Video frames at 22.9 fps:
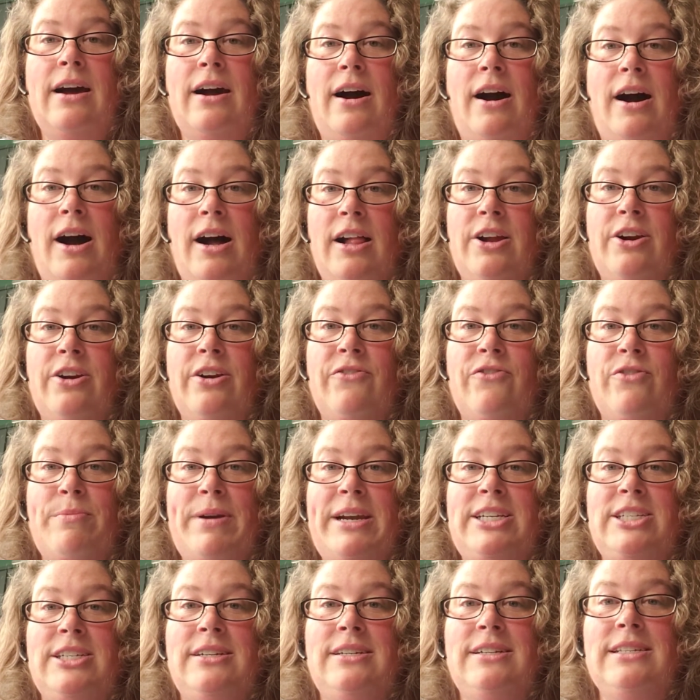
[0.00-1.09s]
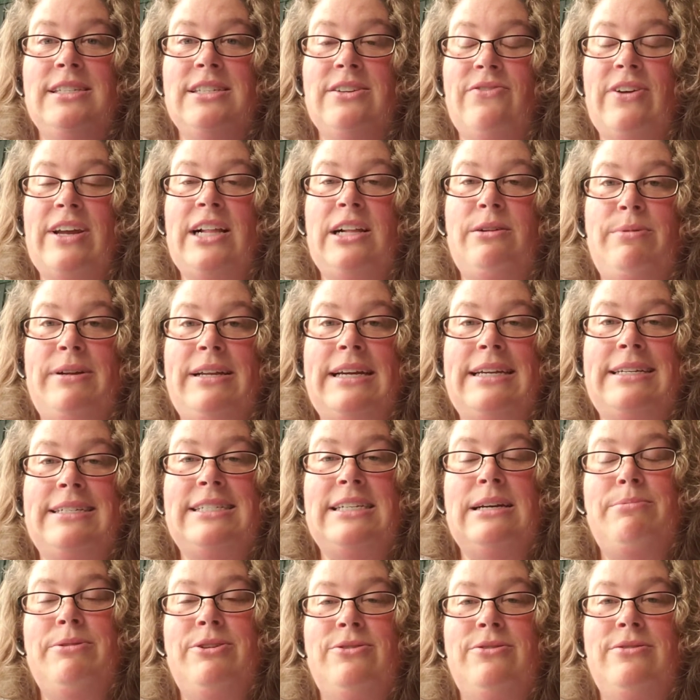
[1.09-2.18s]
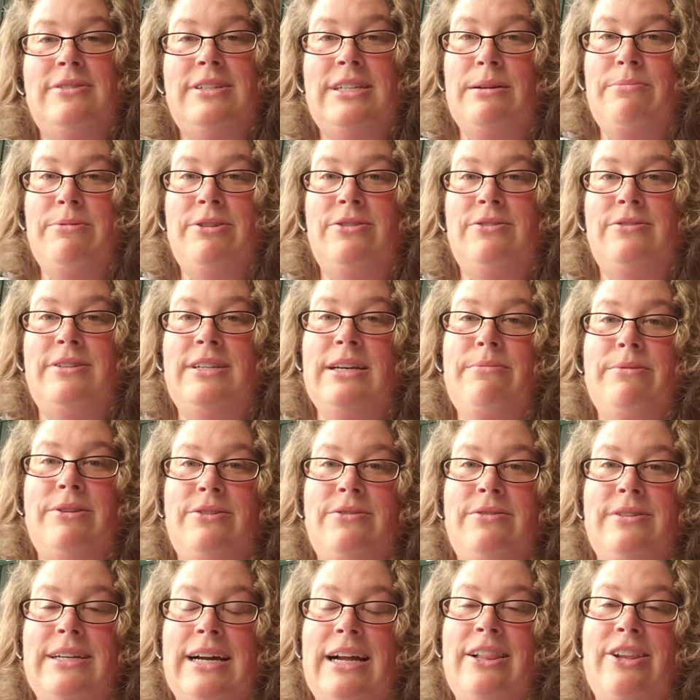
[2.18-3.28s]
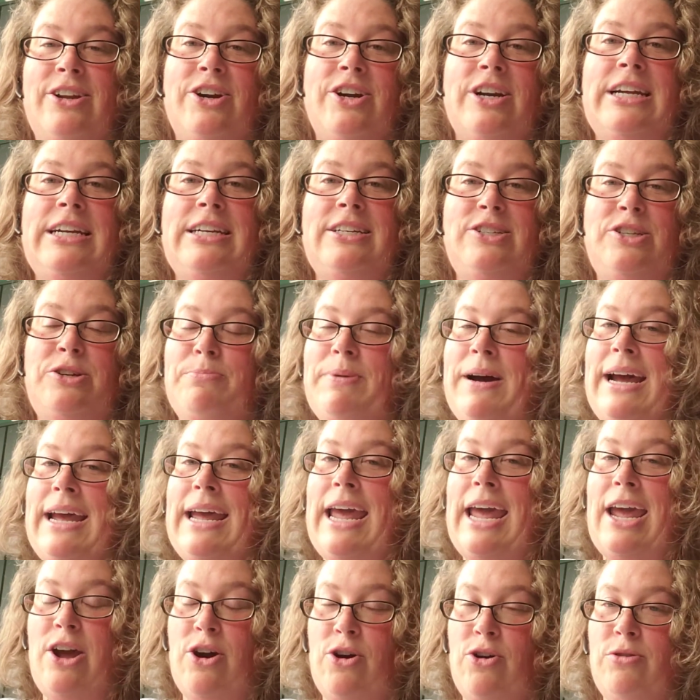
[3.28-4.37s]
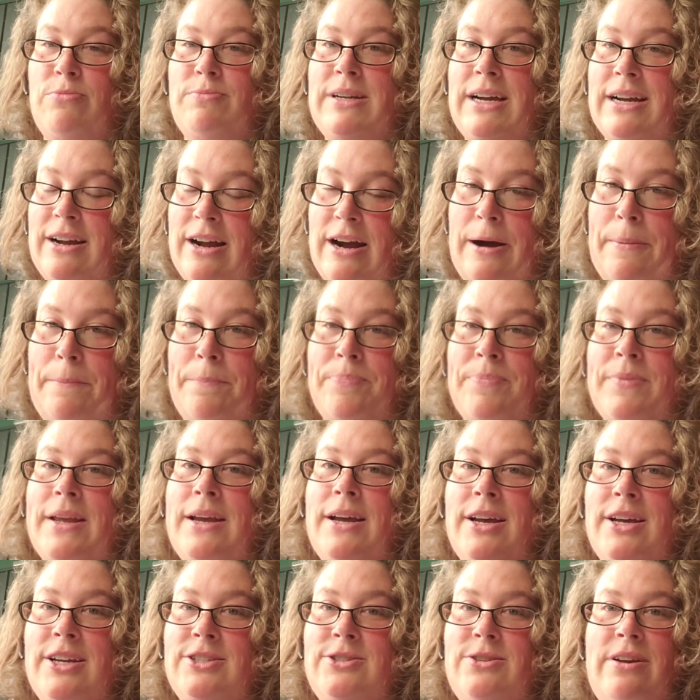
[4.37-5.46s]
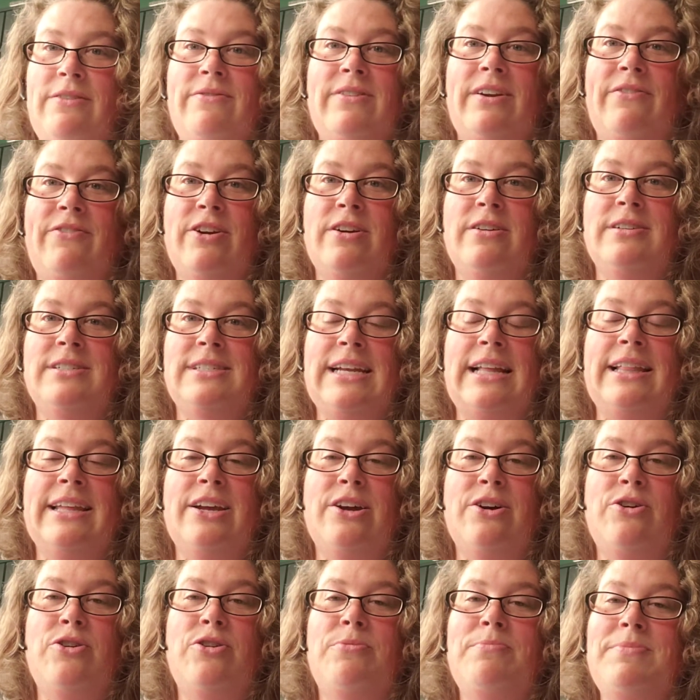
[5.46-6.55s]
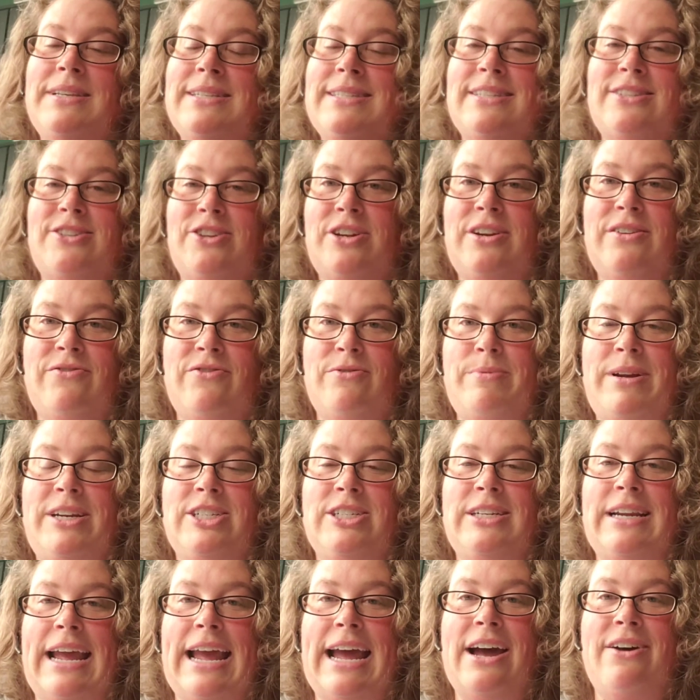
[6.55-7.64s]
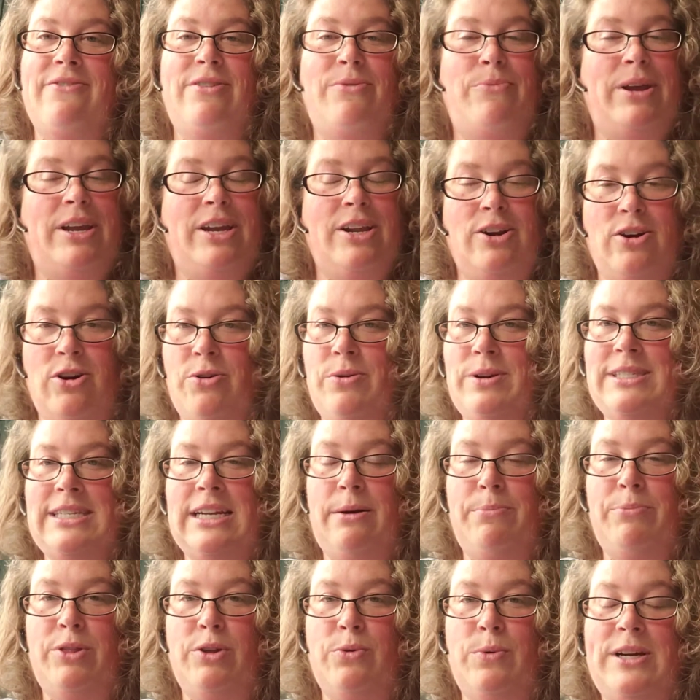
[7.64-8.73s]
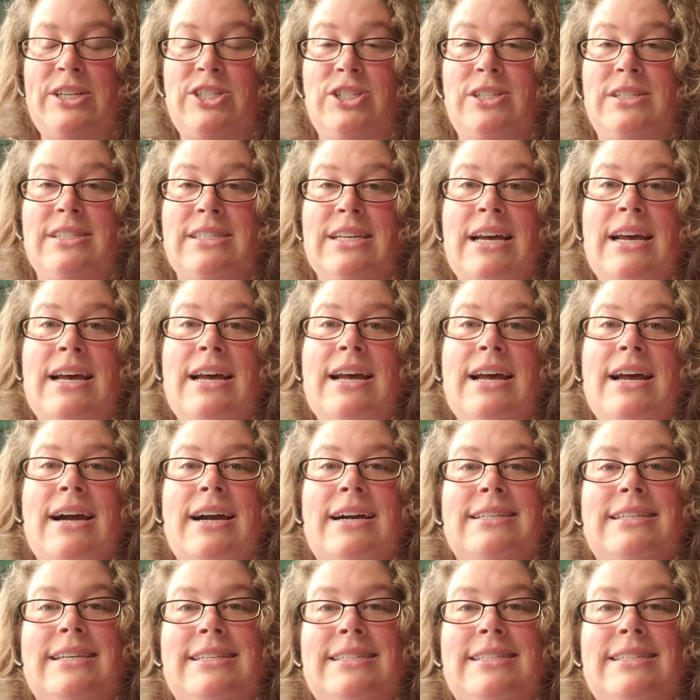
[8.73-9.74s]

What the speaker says: All our information is available at www.learningtobuyaHome.com. So even if you're selling a home, this is good information to have, and we can always help with questions, because a